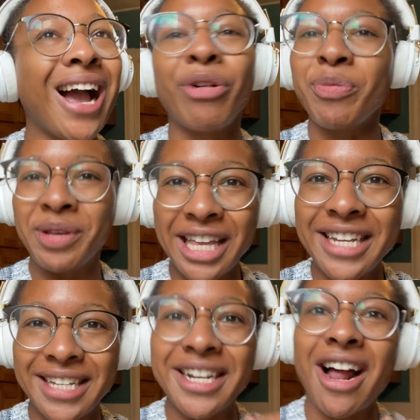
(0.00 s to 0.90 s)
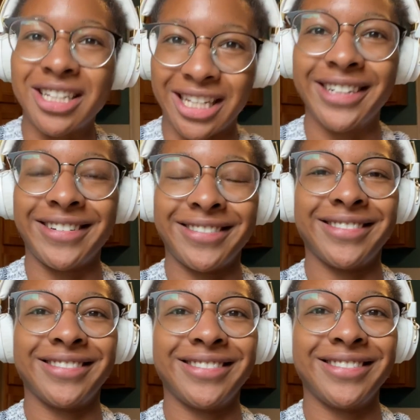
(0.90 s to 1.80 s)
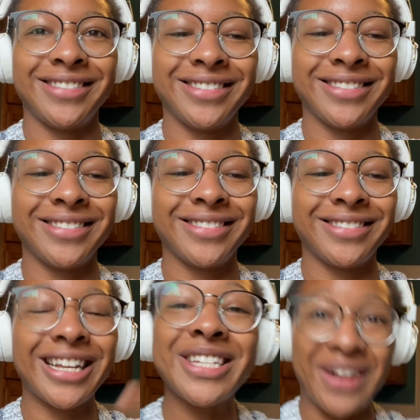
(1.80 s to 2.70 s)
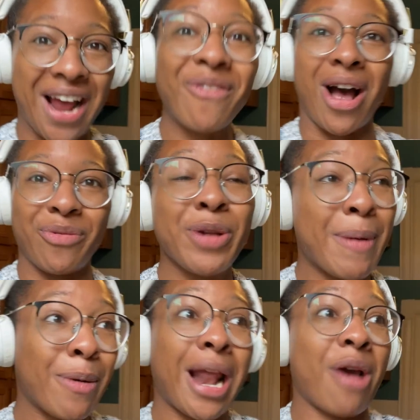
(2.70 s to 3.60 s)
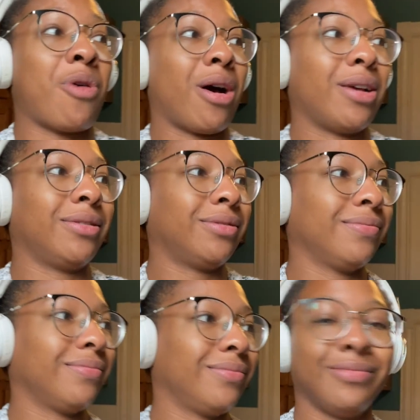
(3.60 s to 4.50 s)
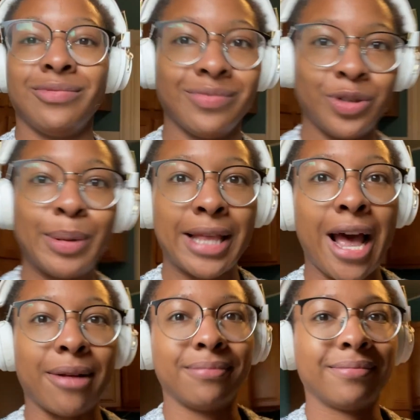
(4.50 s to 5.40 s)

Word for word: I want to be lazy and ugly. That's what I want. What about what I want? What about that?